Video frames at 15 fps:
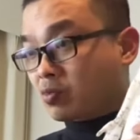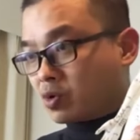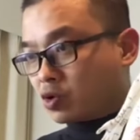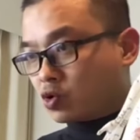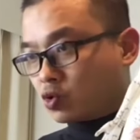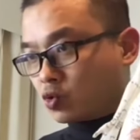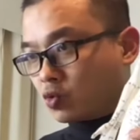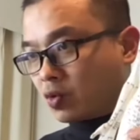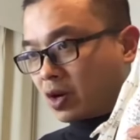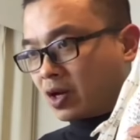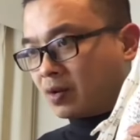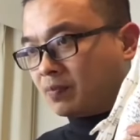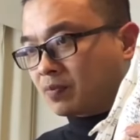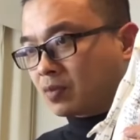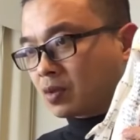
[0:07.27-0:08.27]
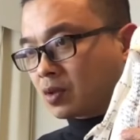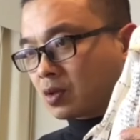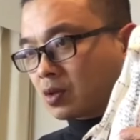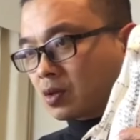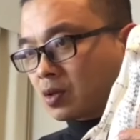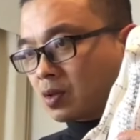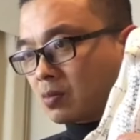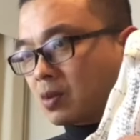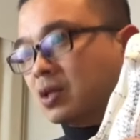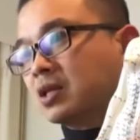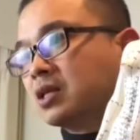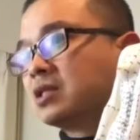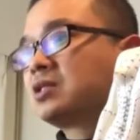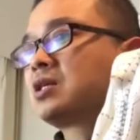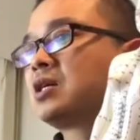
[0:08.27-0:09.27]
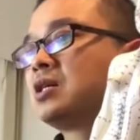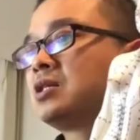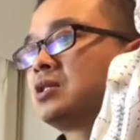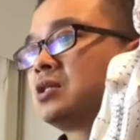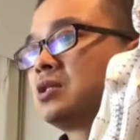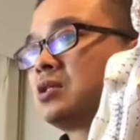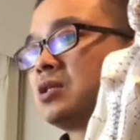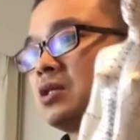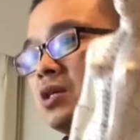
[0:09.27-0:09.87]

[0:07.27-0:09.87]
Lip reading: Could be two, right? In this case,